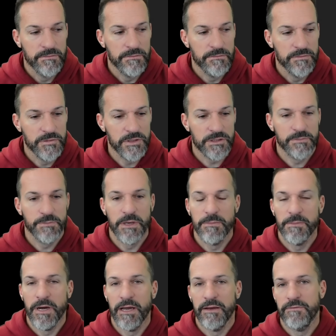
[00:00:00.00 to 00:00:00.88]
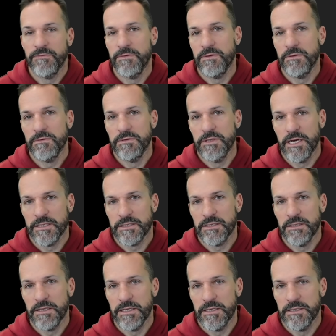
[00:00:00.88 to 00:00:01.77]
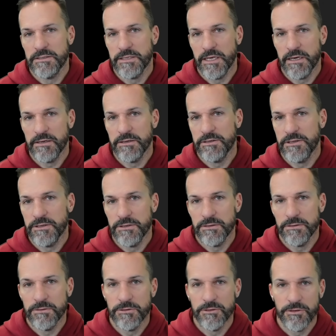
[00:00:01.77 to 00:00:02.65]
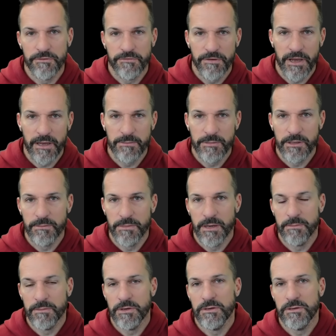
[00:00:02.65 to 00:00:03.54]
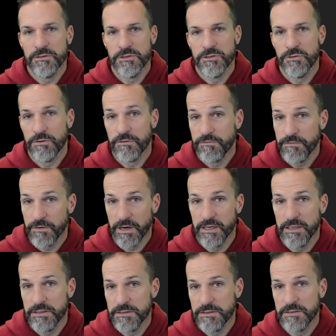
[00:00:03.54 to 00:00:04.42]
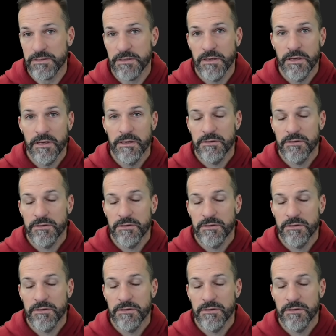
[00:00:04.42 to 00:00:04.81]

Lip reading: just be mindful not to let it tear you, your family members, your friends.